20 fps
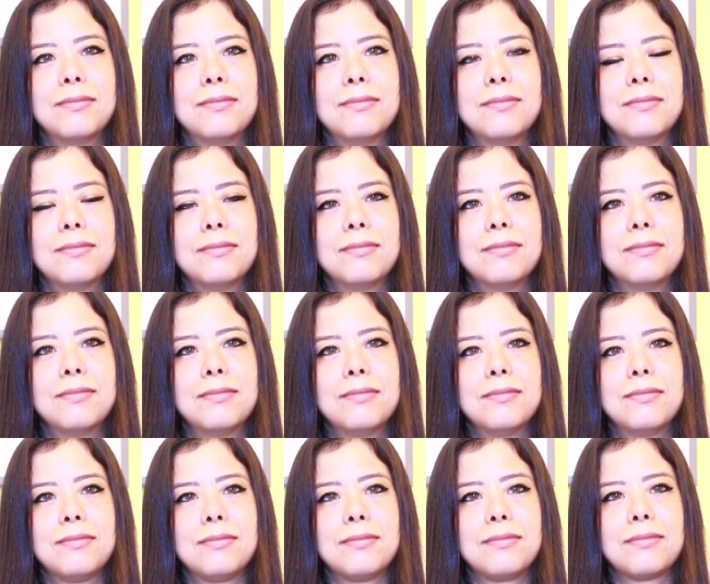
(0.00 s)
what plans did you
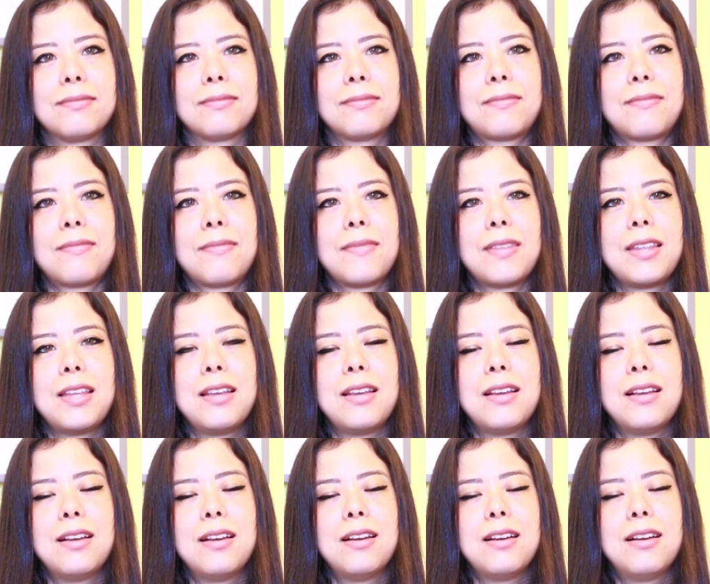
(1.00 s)
have?
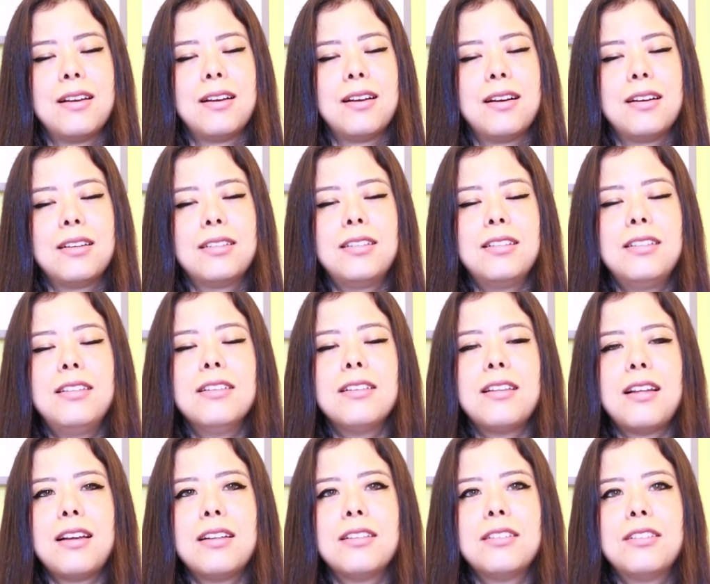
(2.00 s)
I
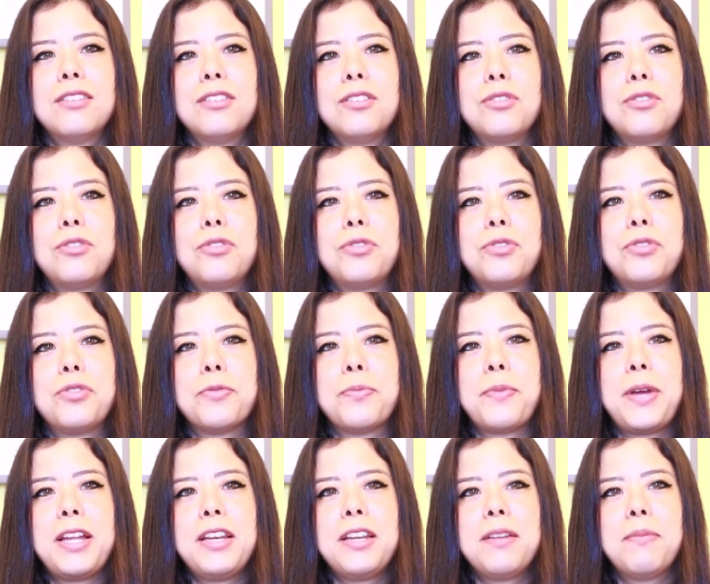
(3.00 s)
didn't have the, too
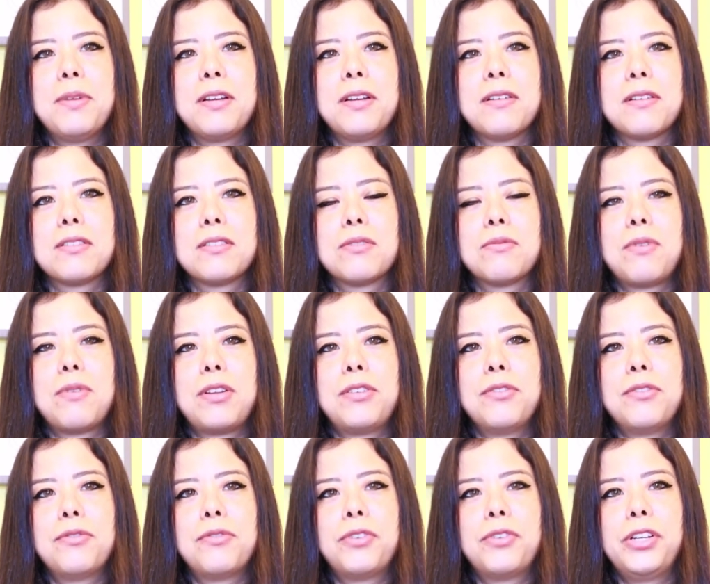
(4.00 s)
many because when
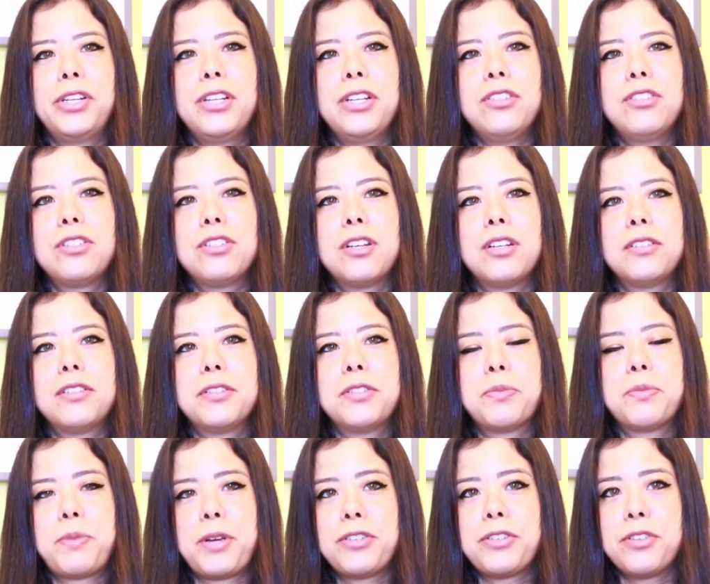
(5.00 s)
you finish and
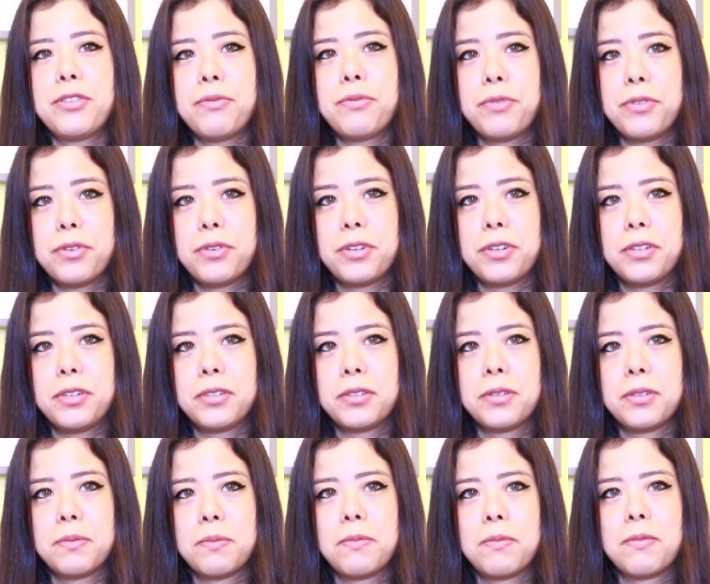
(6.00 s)
especially if
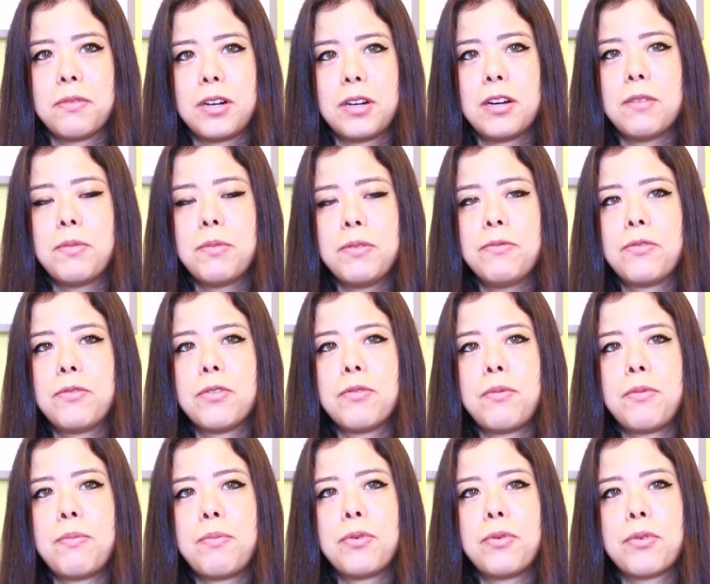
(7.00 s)
you're coming from
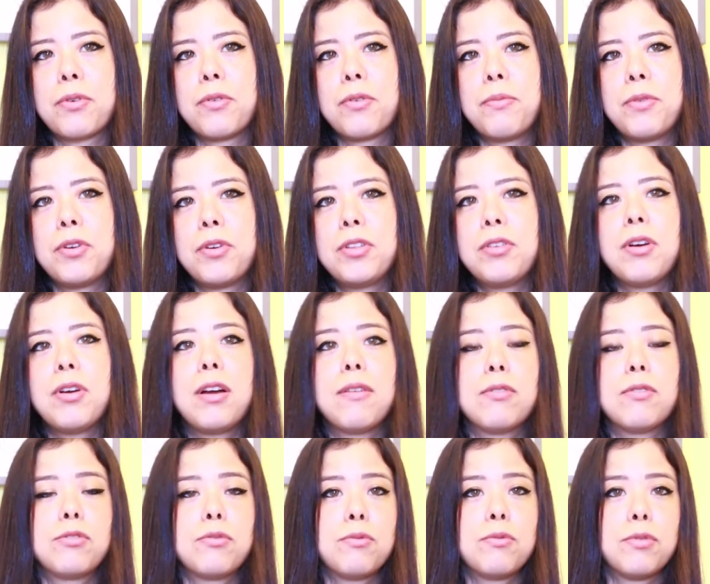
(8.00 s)
a poor community, you
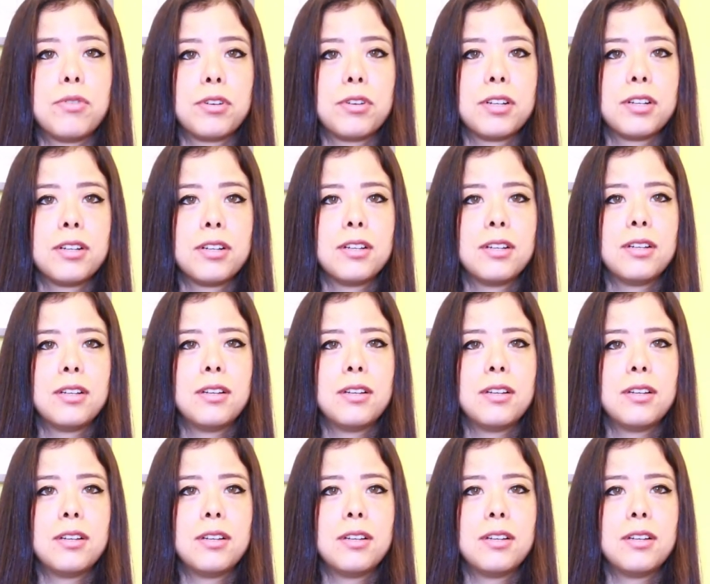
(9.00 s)
have to work.